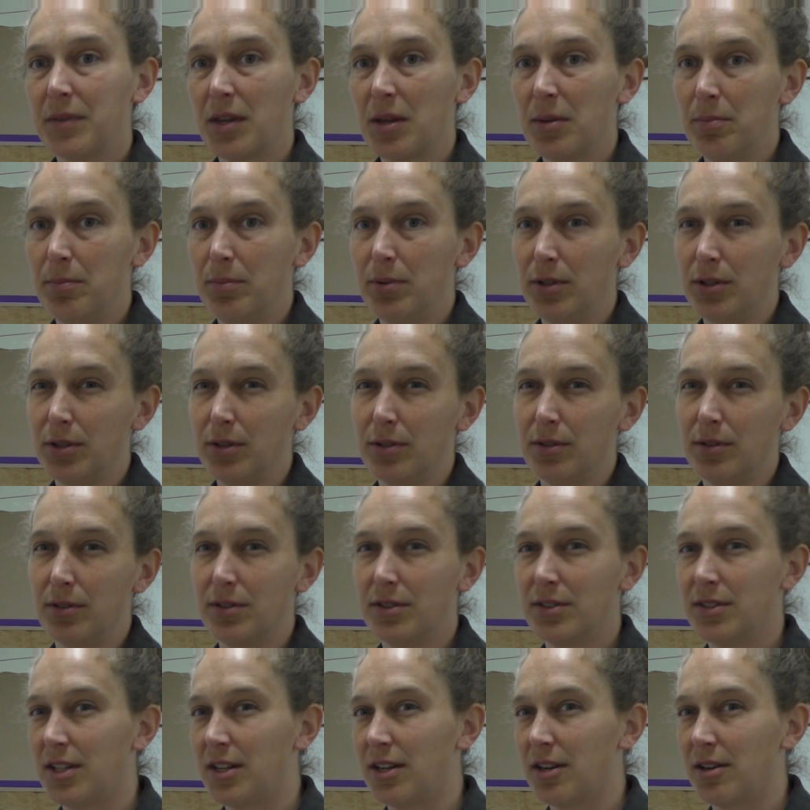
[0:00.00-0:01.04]

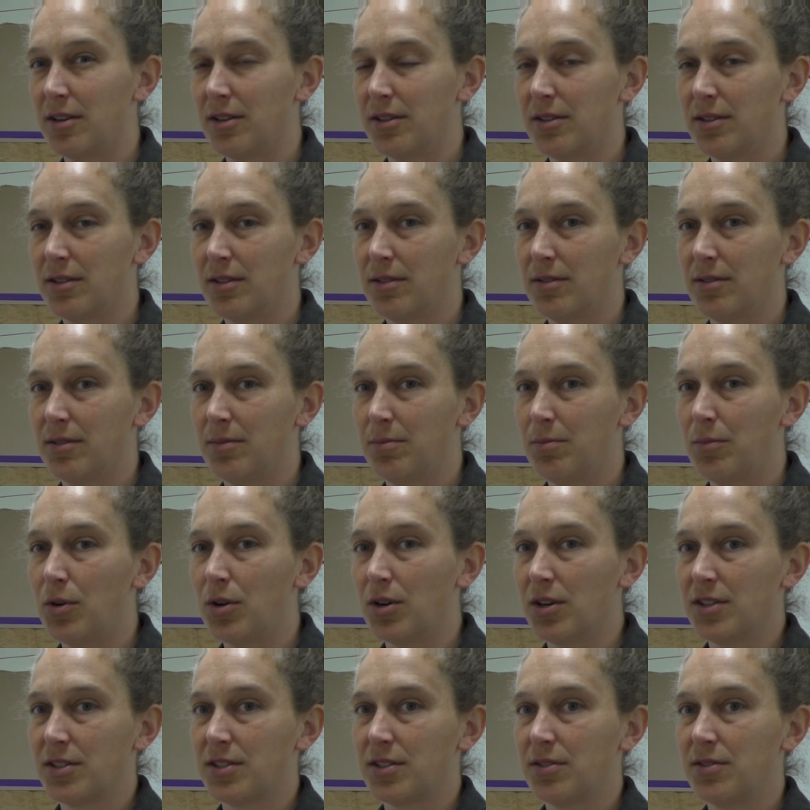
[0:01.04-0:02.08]
blues that are
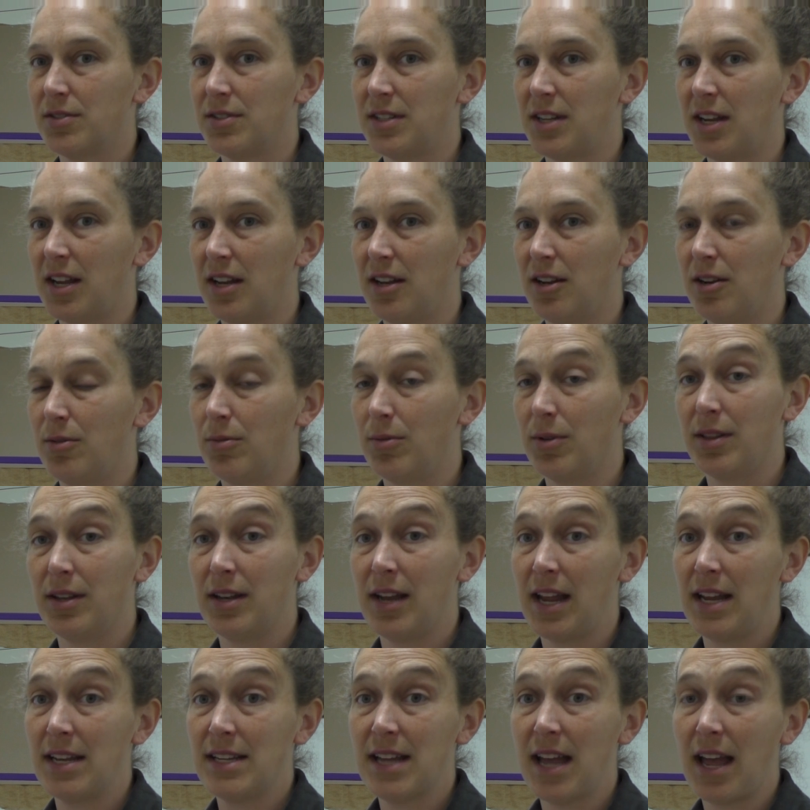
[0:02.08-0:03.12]
more associated with
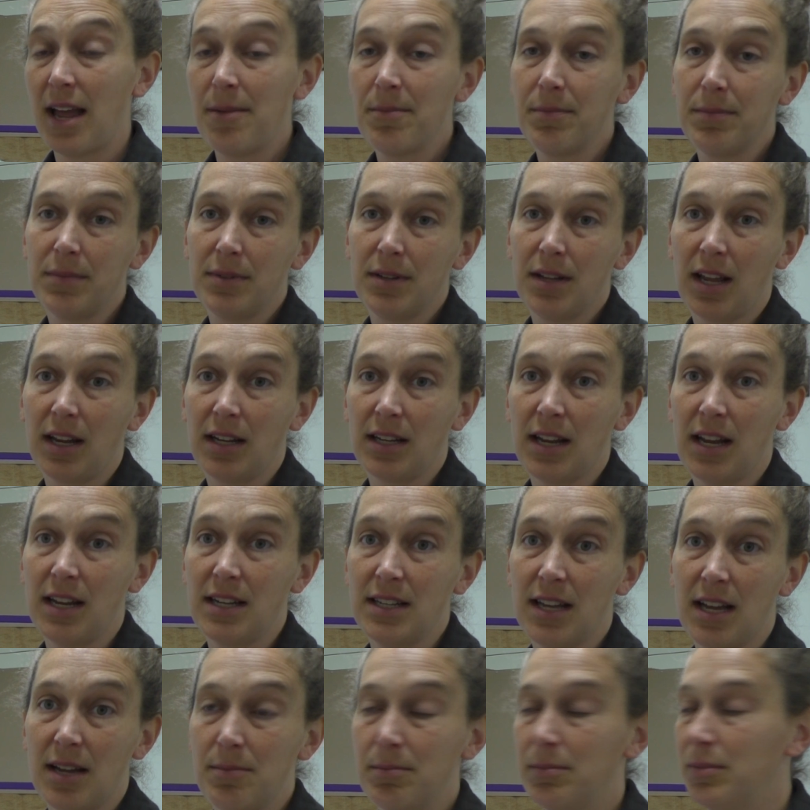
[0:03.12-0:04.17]
nighttime, like
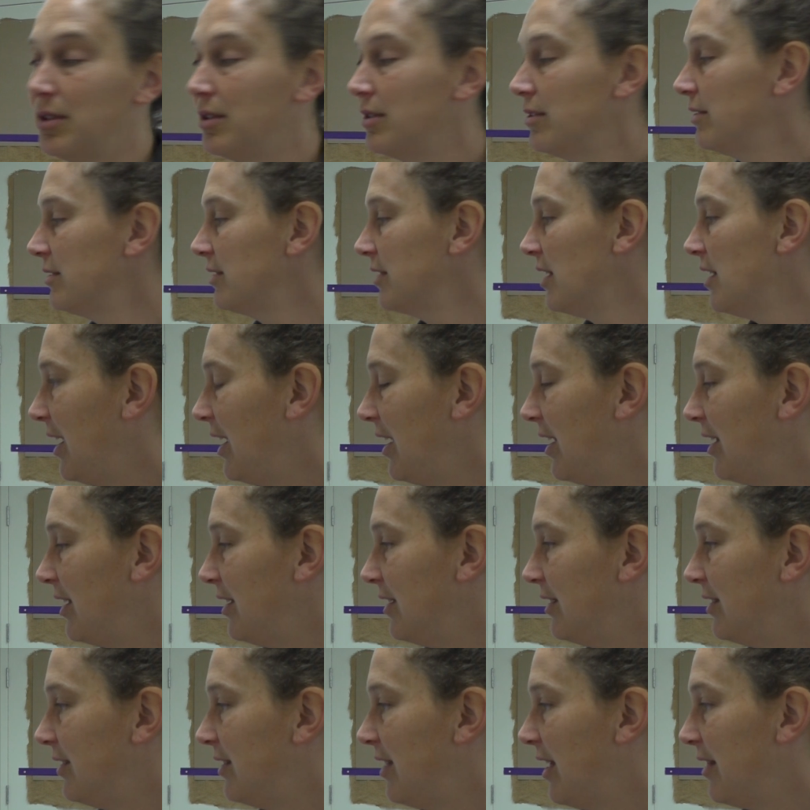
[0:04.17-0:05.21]
nighttime blues.
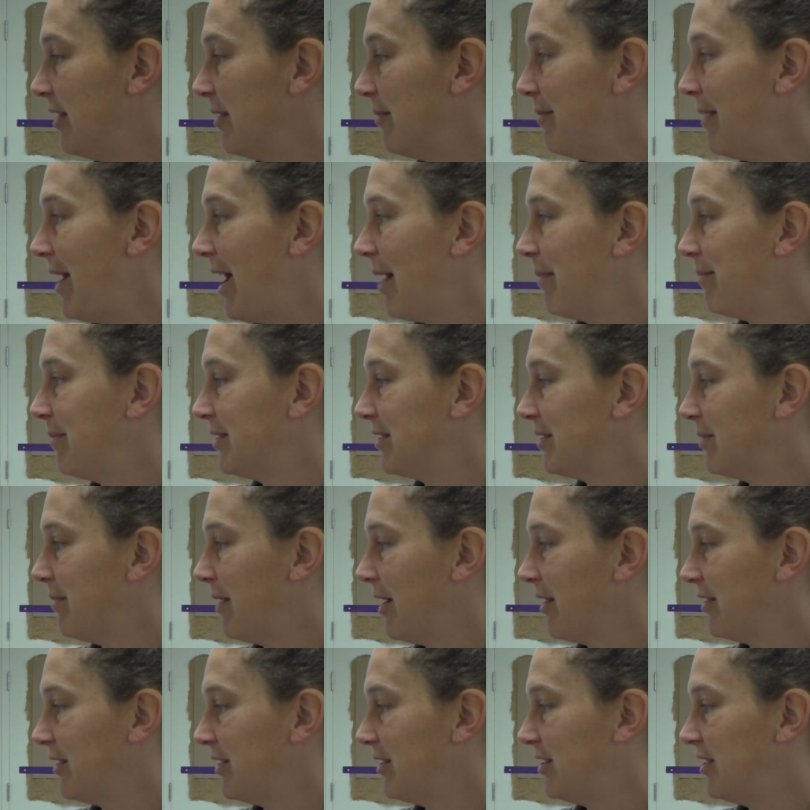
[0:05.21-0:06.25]
And then the map is
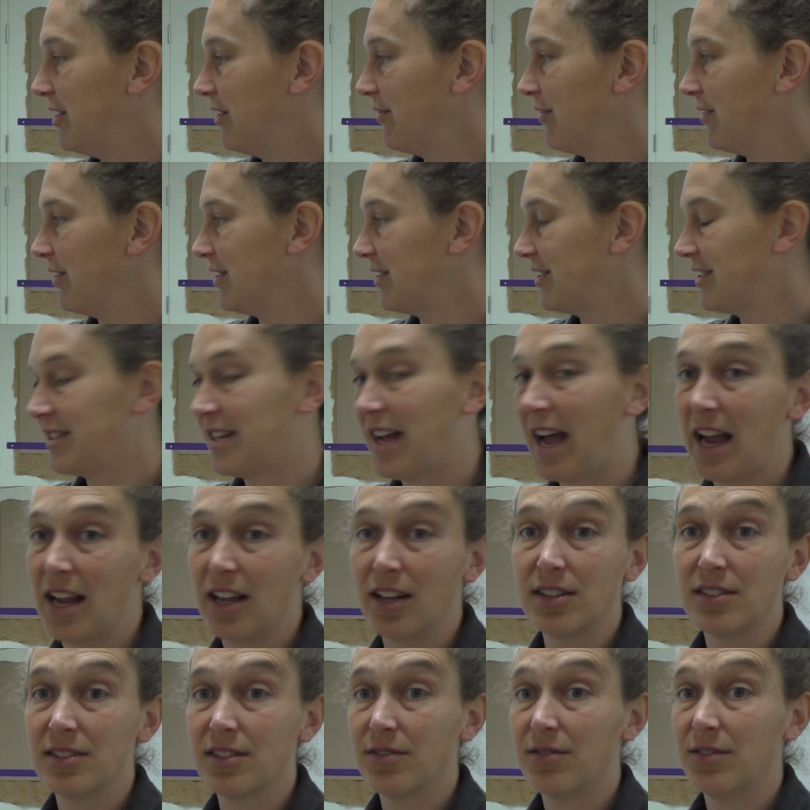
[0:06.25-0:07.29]
about the different
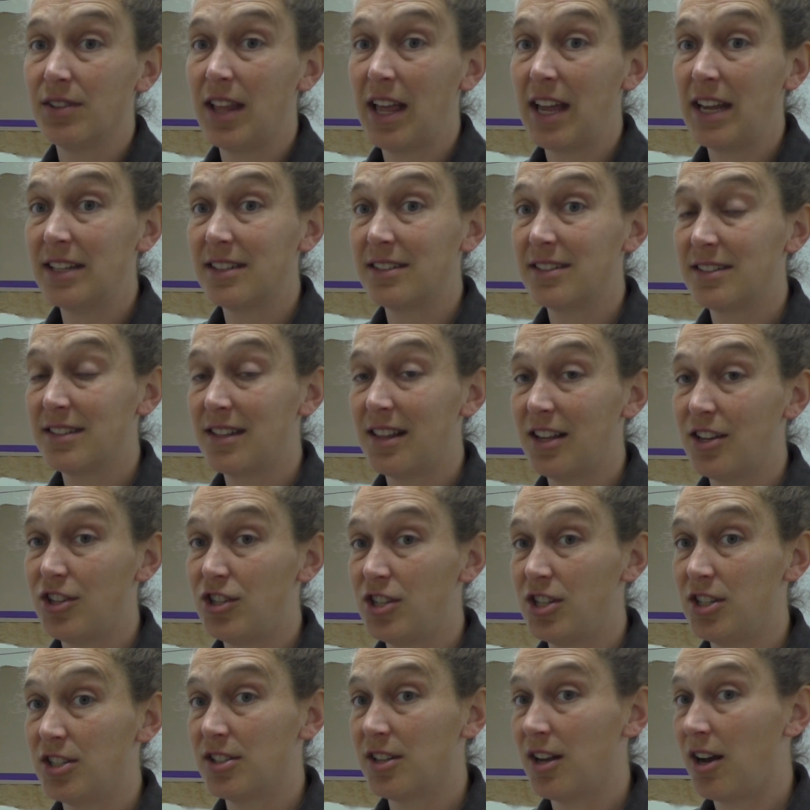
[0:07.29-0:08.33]
styles of lights that
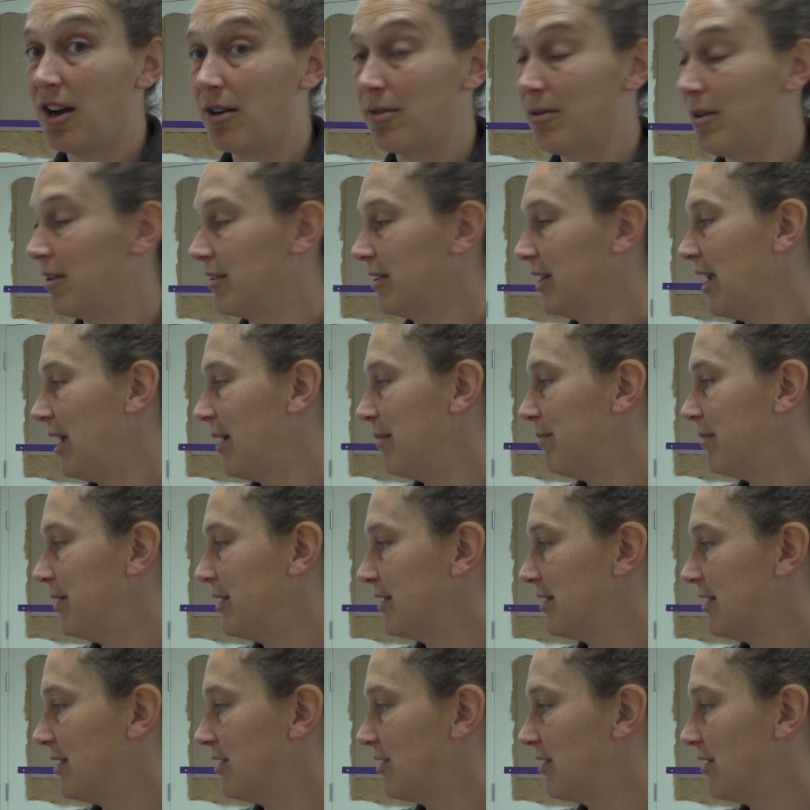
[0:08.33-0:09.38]
she saw around
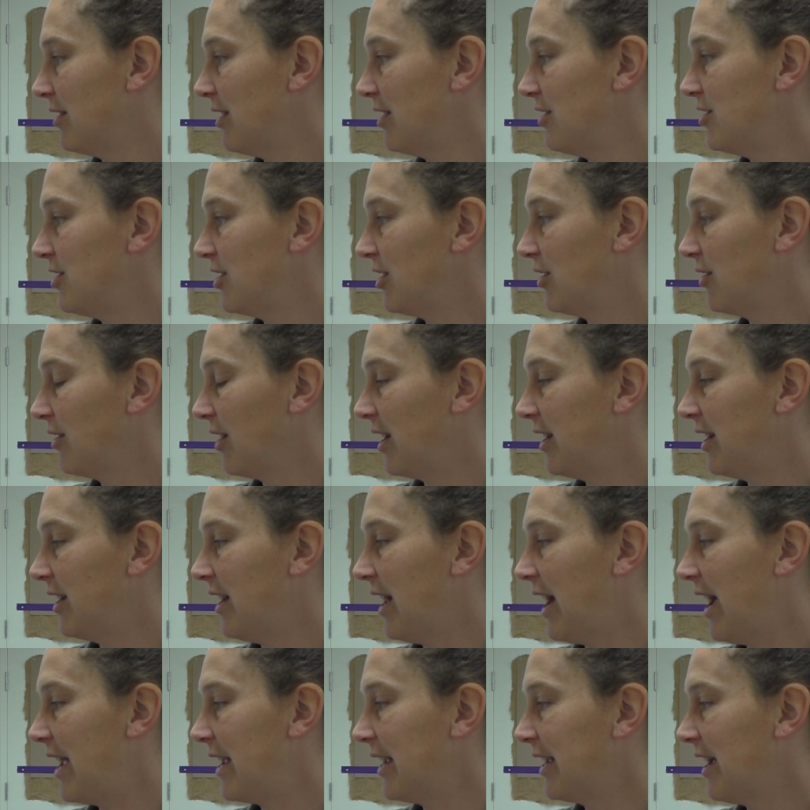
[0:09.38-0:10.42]
campus, and so then she
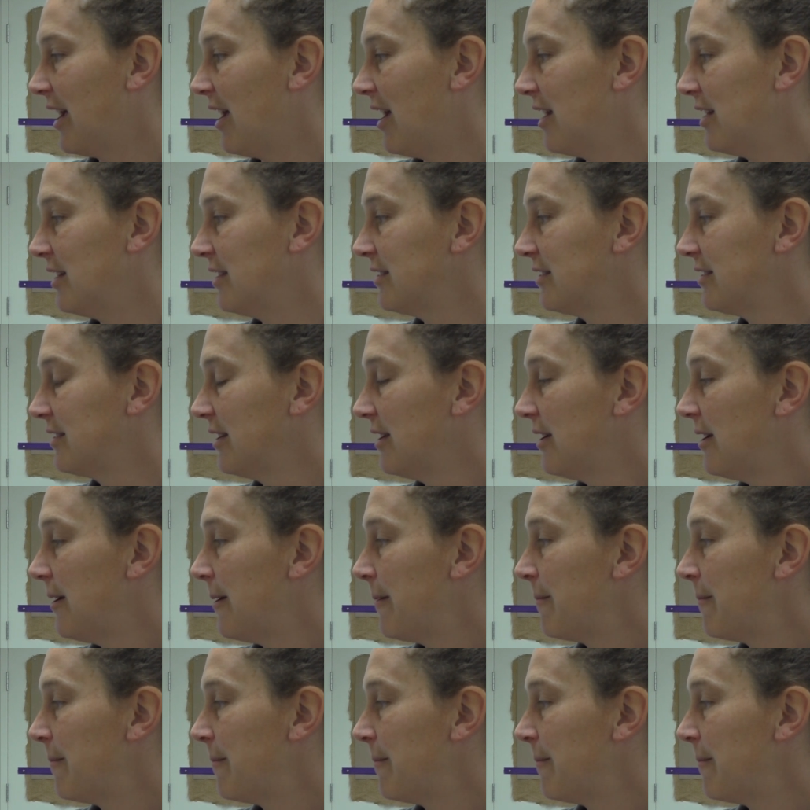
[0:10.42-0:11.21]
created icons